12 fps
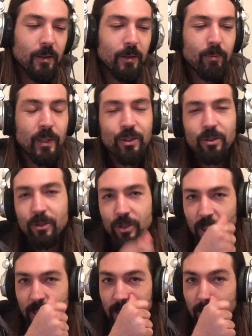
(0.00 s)
Make sure you
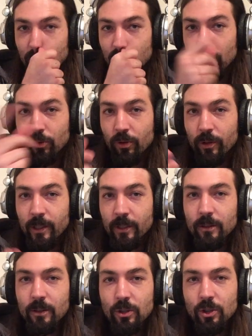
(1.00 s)
check it out. Jew Green,
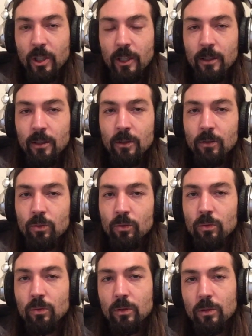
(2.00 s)

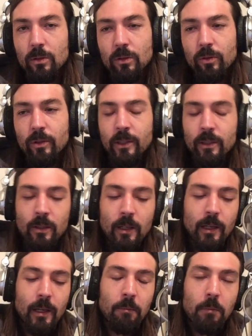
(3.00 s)
Jeu Green,
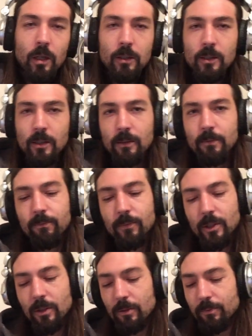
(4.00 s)
and Mod Sun.
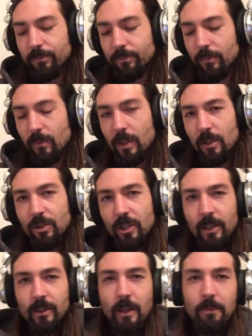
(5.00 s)
So
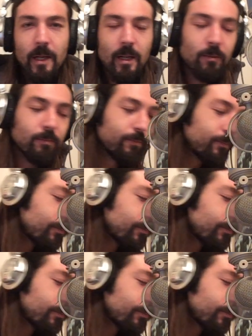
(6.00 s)
shout them out.